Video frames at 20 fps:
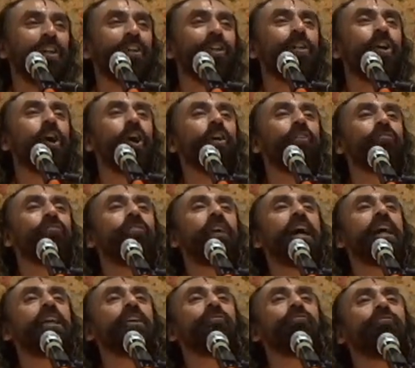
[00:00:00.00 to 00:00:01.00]
Your
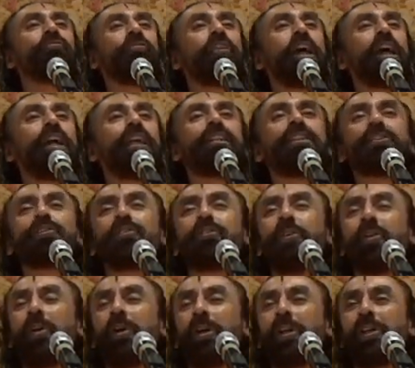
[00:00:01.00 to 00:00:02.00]
5 friends
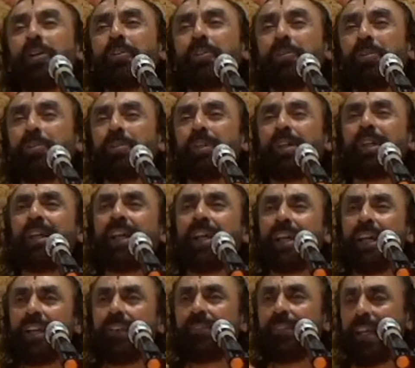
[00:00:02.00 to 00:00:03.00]
told you,
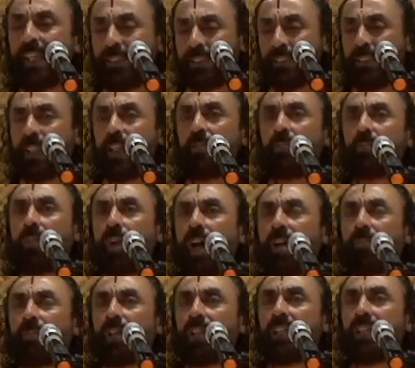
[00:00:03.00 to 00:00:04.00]
invest in
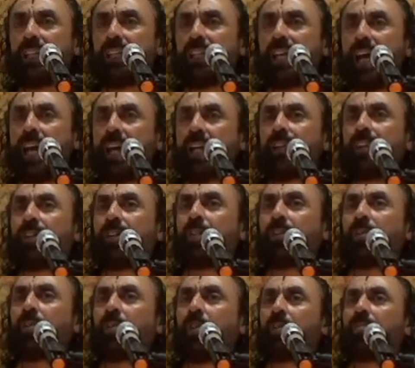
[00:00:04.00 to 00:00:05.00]
property and
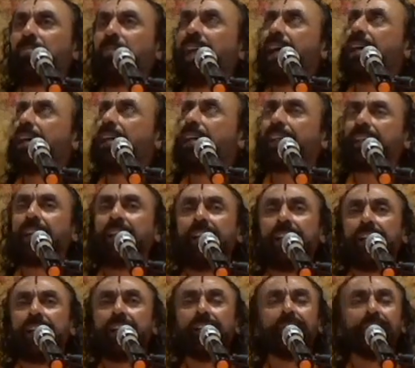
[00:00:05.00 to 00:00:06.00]
you'll make a
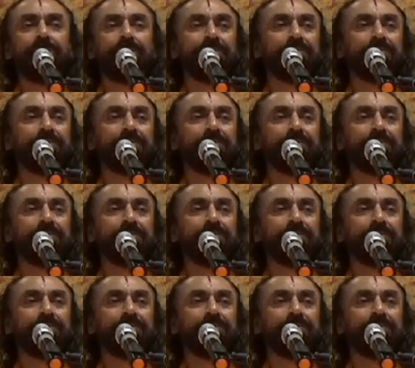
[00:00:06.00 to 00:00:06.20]
killing.